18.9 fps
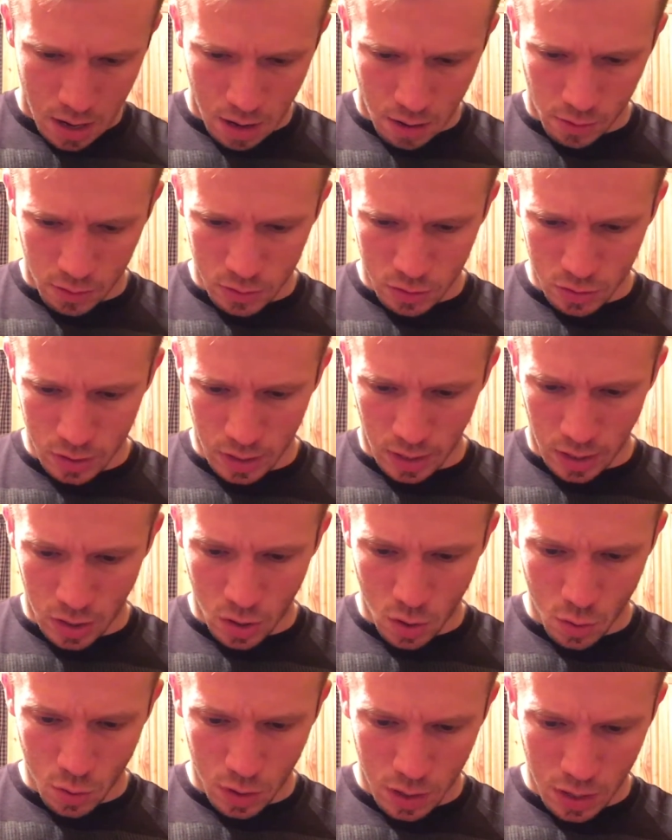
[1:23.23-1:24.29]
unless there's like
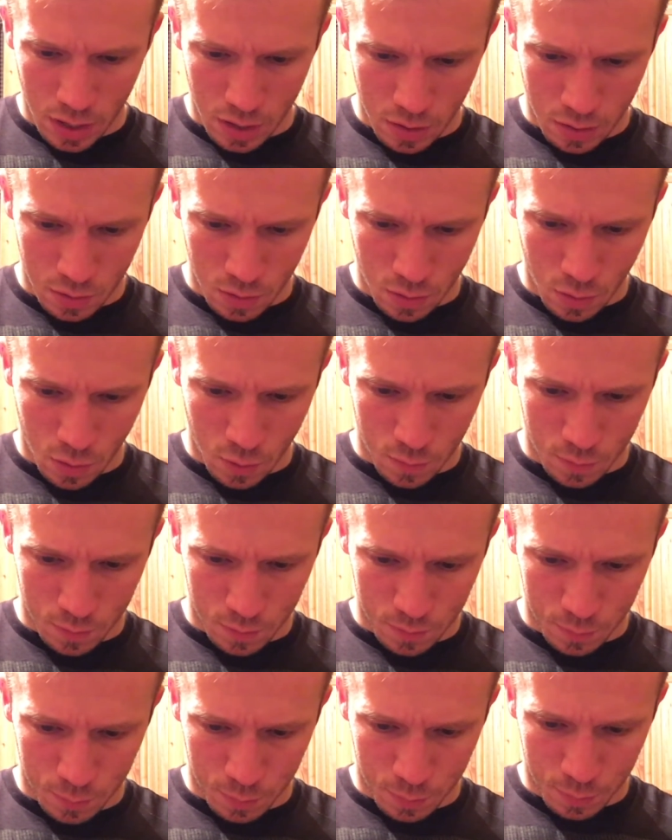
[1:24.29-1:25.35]
coconut
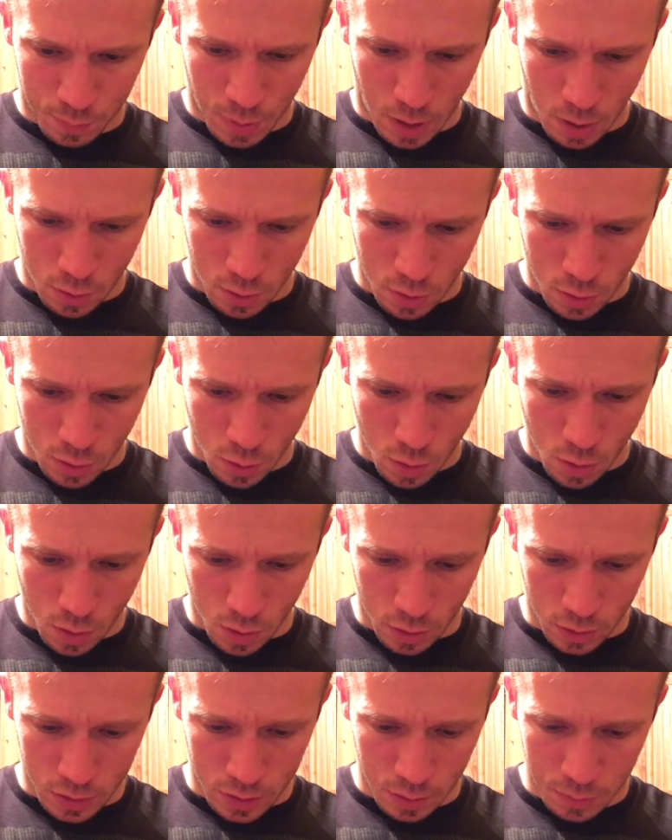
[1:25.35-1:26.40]
powder
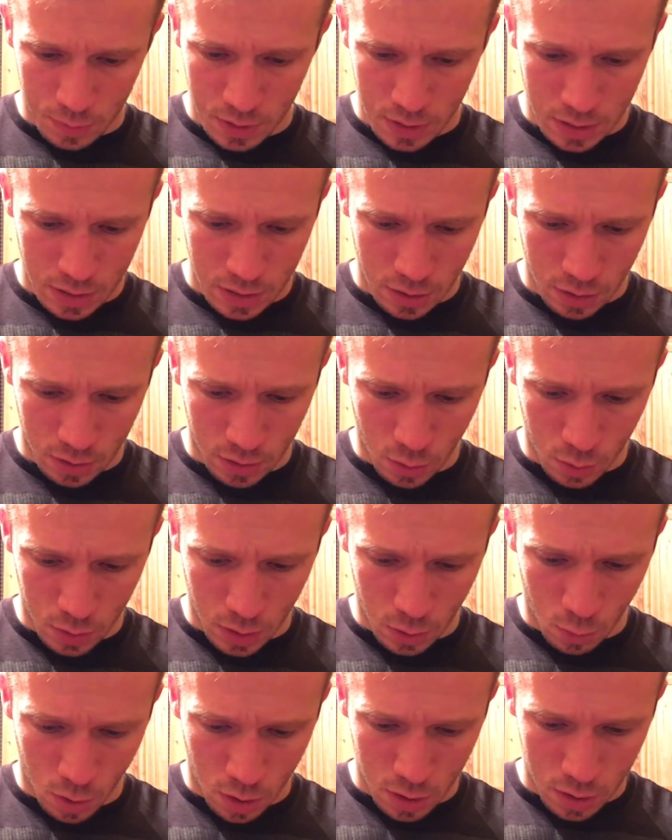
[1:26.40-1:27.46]
or something in here,
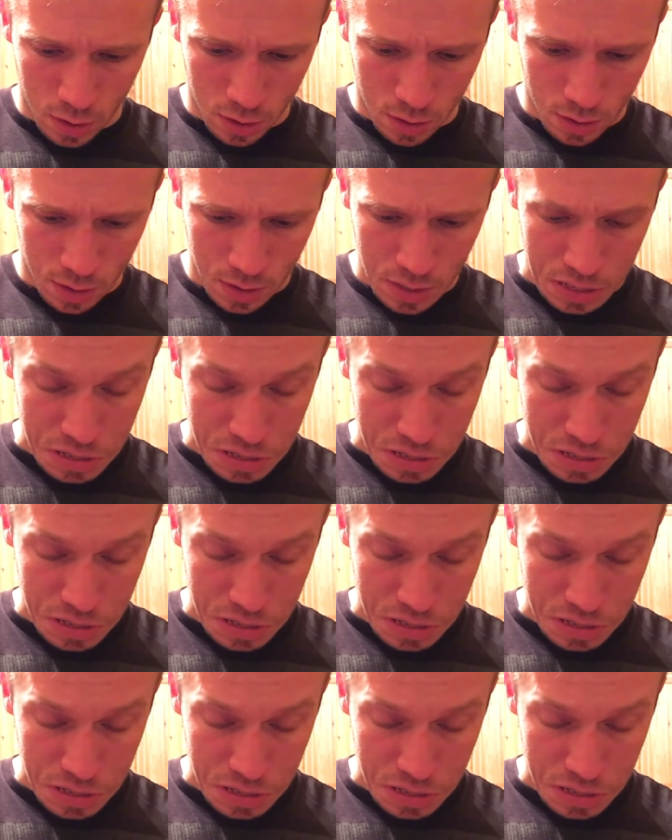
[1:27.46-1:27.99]
coconut water.